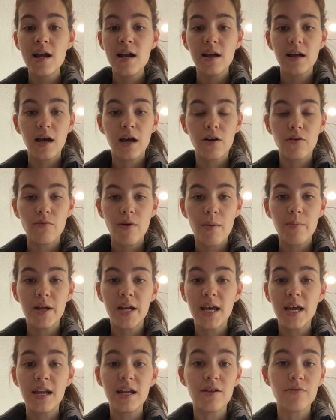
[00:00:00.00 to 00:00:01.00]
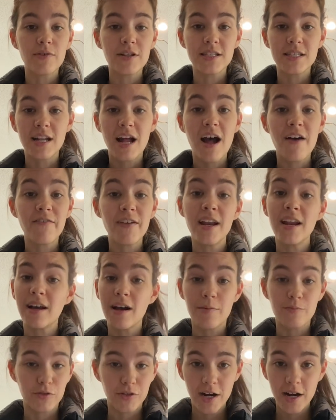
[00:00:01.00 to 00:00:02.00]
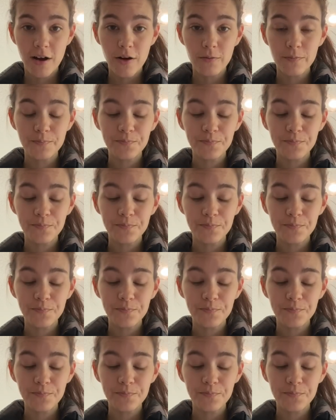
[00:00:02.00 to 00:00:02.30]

kind of rub it in and rinse it off, and it comes right out.